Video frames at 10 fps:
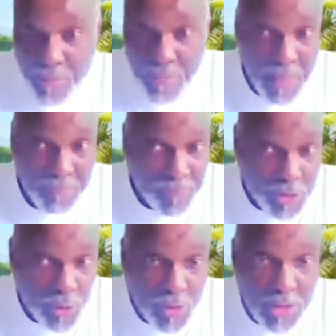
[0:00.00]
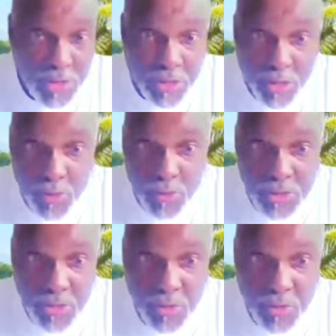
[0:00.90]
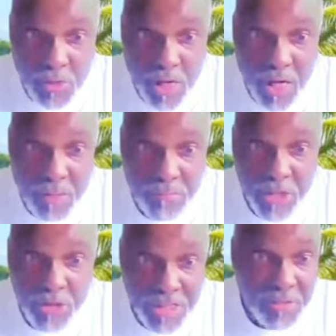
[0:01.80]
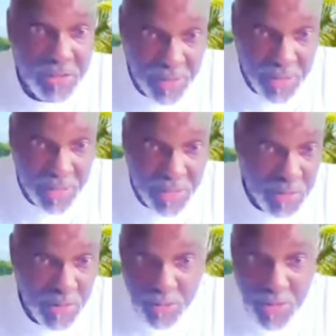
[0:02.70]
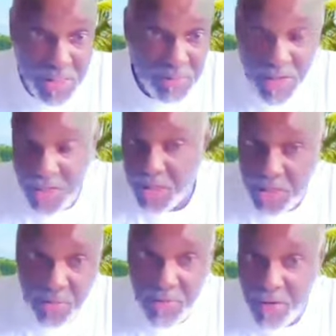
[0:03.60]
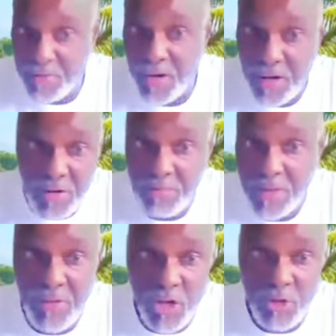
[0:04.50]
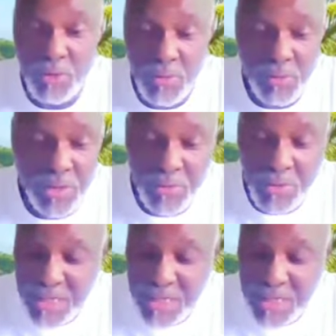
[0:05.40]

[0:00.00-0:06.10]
some still going, still still uh, menstruating at fifty it's really it's, a bit, very very big variable